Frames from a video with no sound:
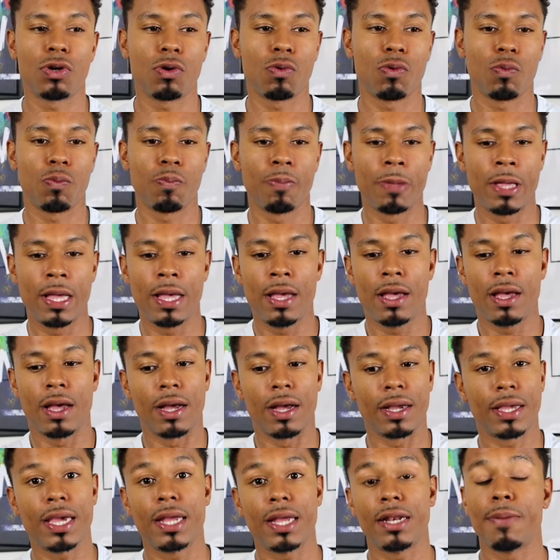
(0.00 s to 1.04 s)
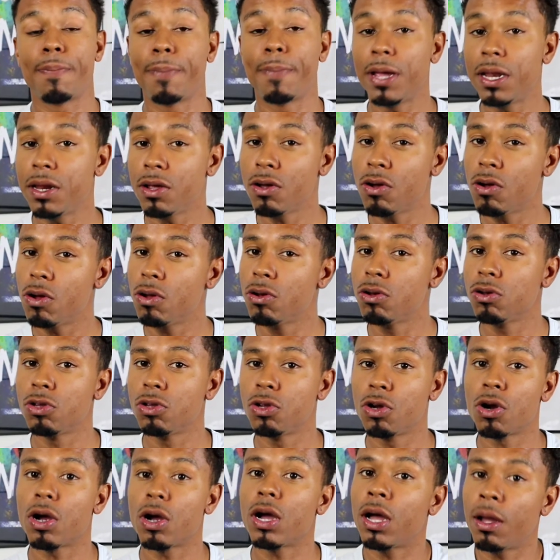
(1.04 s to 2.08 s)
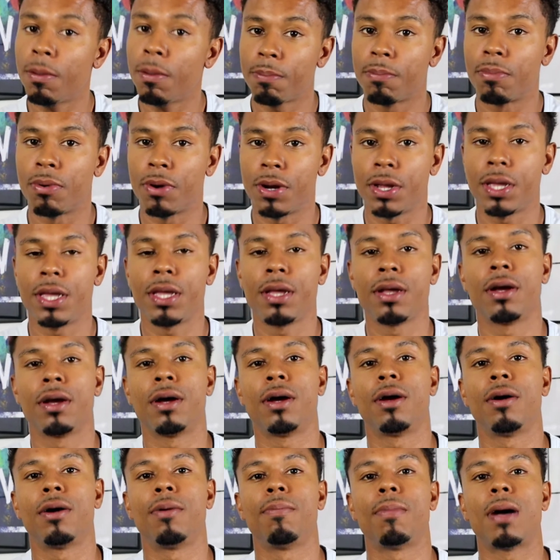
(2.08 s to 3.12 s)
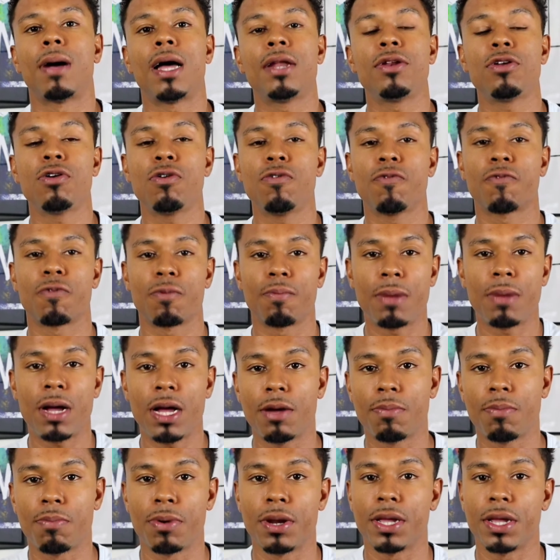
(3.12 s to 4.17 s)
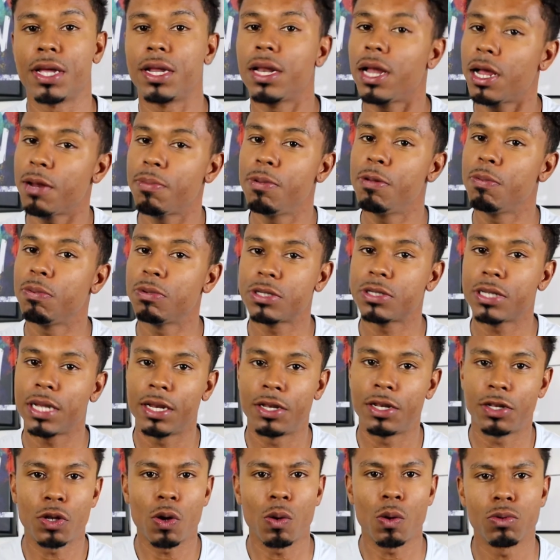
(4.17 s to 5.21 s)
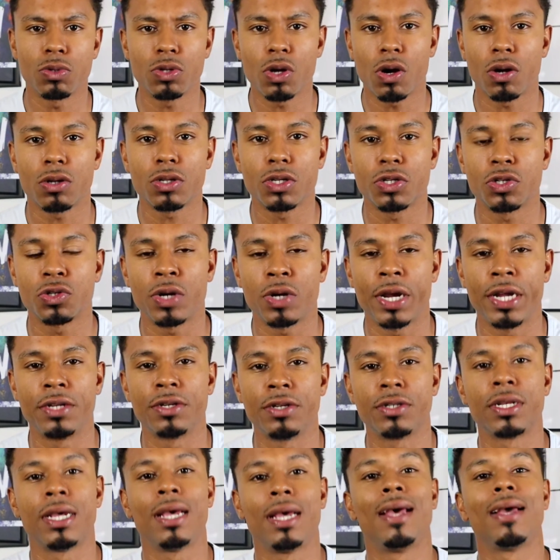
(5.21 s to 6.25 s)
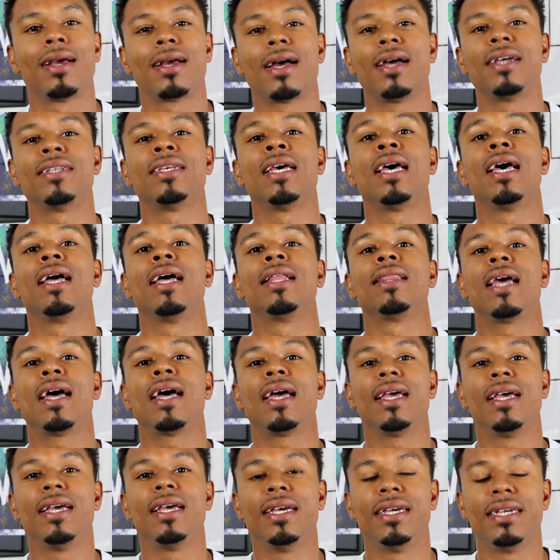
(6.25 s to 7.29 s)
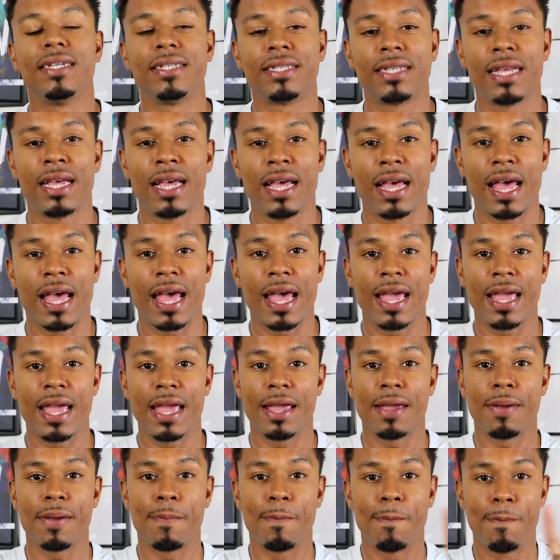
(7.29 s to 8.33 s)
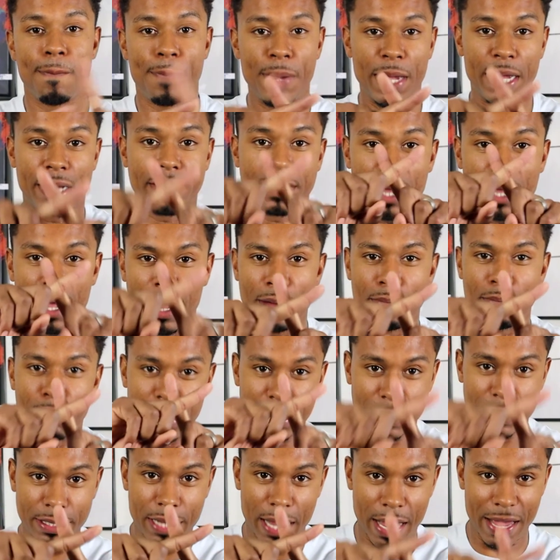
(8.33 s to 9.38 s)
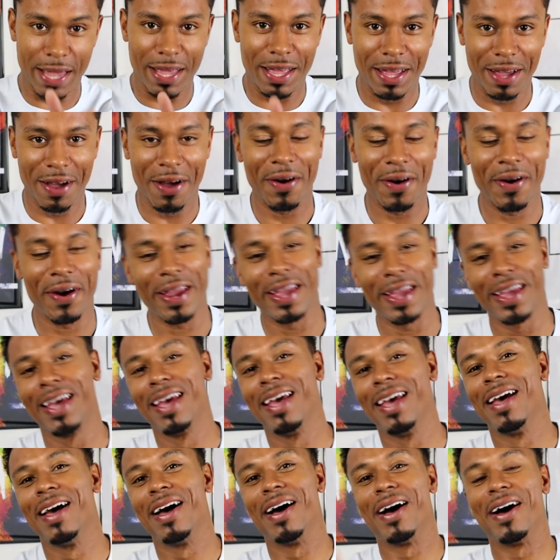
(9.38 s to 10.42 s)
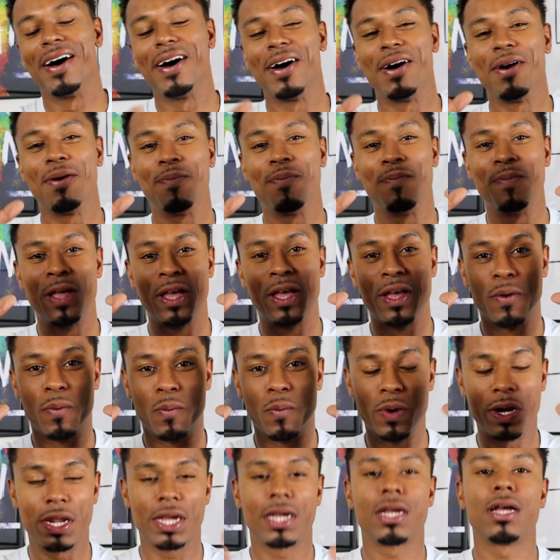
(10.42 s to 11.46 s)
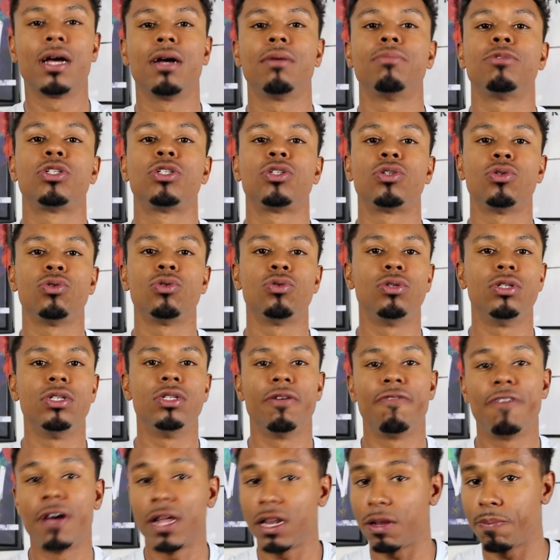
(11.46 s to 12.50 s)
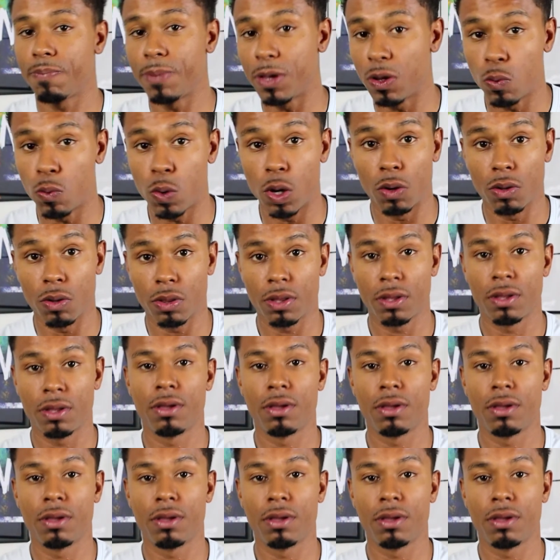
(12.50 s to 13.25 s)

know, again, depending on your upbringing, I know from my upbringing, a lot of people say, don't talk to strangers. Guys, that is a big time mistake, all right? When it comes to developing wealth,